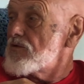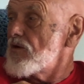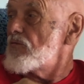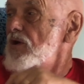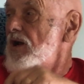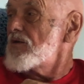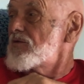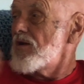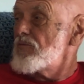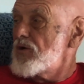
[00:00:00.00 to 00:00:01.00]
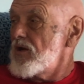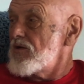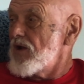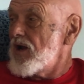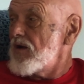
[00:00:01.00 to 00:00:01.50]
So we had 17
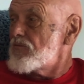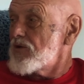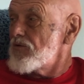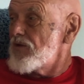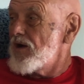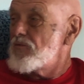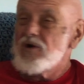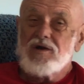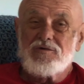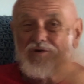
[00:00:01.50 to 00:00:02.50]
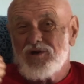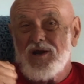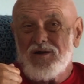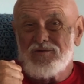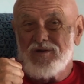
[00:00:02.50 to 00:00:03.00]
and a half to go that way, and she
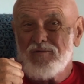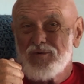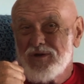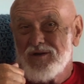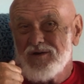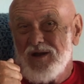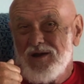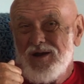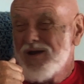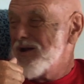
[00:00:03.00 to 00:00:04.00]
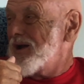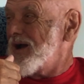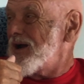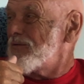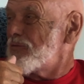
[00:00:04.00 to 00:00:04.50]
had 17 and a
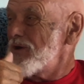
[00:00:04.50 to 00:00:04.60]
half.